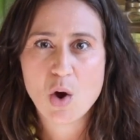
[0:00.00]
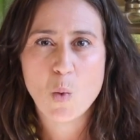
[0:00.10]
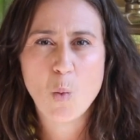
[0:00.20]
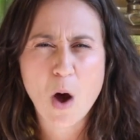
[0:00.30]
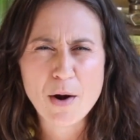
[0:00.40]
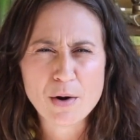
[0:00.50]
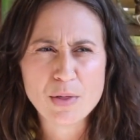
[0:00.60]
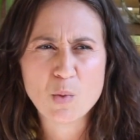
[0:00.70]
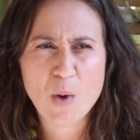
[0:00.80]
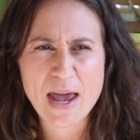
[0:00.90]
what are
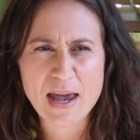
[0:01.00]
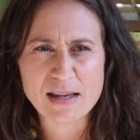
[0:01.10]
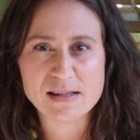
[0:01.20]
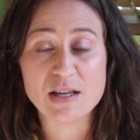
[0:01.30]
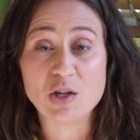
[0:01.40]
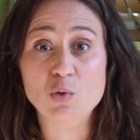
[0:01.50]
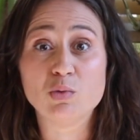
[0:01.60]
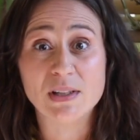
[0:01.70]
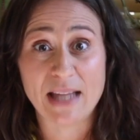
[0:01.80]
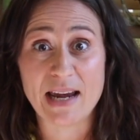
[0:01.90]
the ways that you
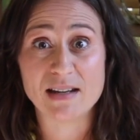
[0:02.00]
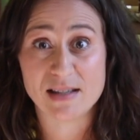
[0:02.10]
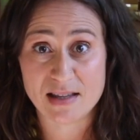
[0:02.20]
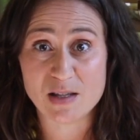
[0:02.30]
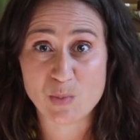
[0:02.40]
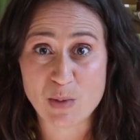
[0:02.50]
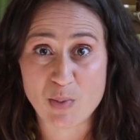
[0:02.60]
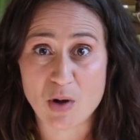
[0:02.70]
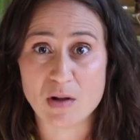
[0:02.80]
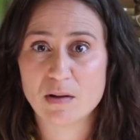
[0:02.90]
relate to these
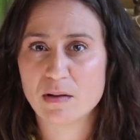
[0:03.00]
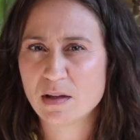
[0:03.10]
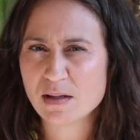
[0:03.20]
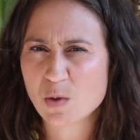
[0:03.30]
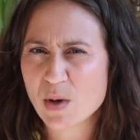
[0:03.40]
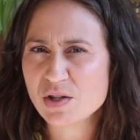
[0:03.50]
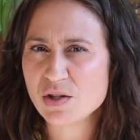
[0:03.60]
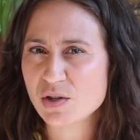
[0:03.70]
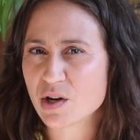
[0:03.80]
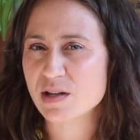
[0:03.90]
people? These
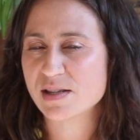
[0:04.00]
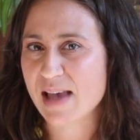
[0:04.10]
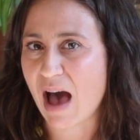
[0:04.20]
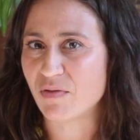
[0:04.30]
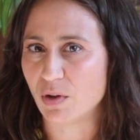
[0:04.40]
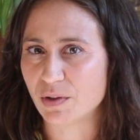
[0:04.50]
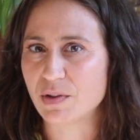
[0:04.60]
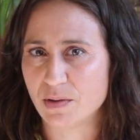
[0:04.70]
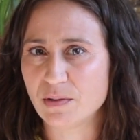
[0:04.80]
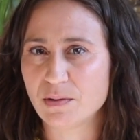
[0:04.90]
questions are gonna scaffold.